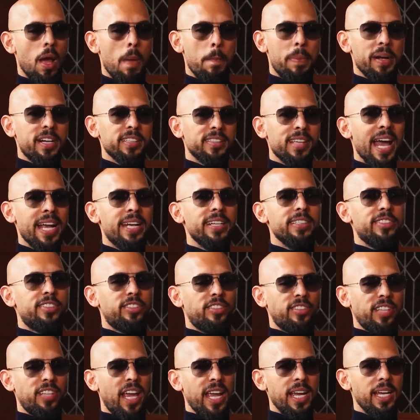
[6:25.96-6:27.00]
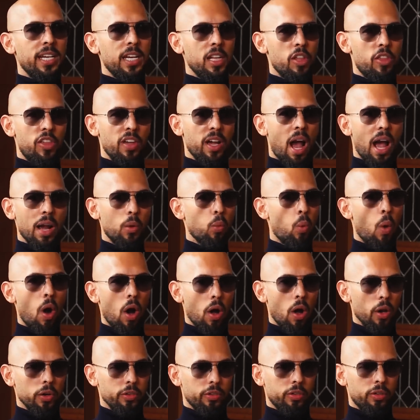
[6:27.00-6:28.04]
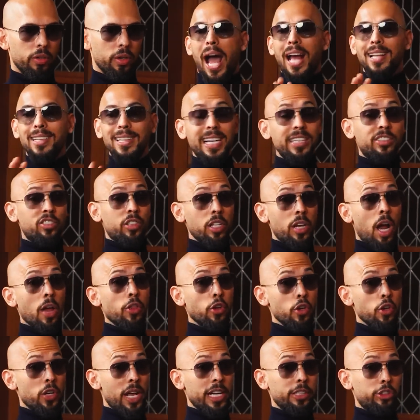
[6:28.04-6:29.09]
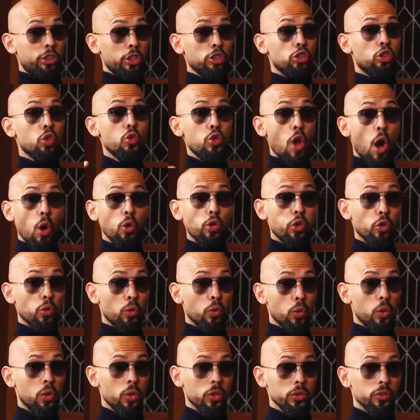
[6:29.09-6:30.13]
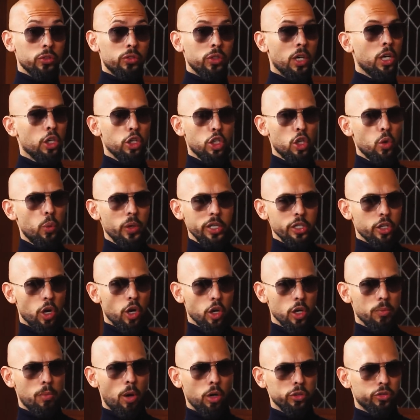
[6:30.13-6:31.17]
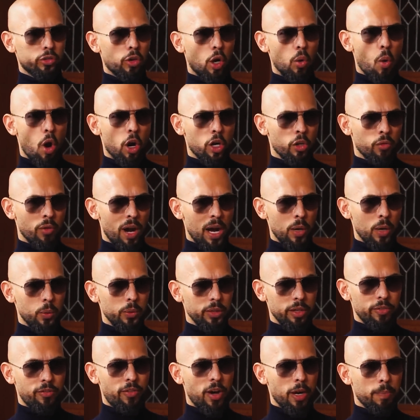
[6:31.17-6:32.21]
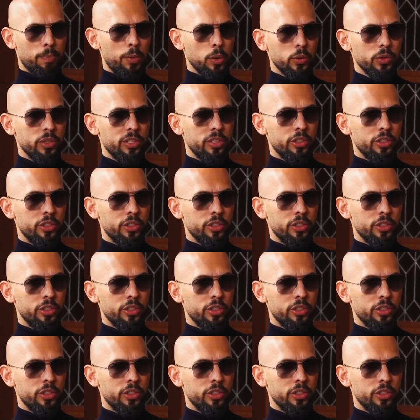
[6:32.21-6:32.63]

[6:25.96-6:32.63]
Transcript: because I can say anything I want. So at least in other nations, you know the rules. You wouldn't go to Moscow walking around with a fuck Putin